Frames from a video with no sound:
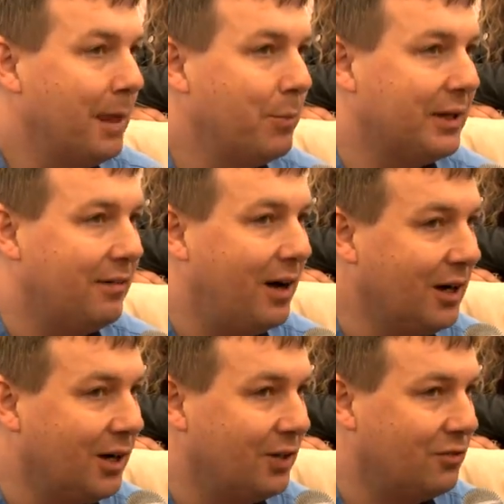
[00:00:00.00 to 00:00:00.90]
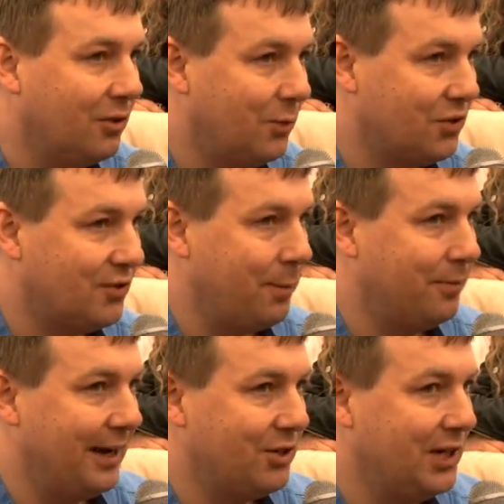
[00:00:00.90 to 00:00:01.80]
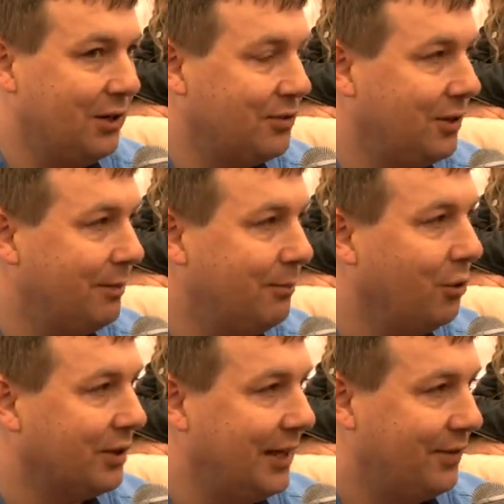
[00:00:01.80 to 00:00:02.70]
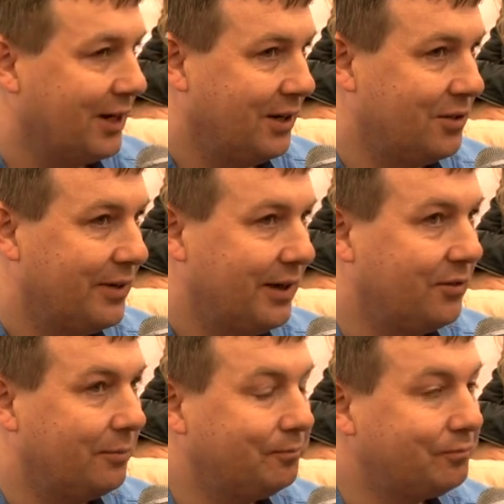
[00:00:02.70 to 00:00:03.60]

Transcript: But there are countries which separate children more than other countries.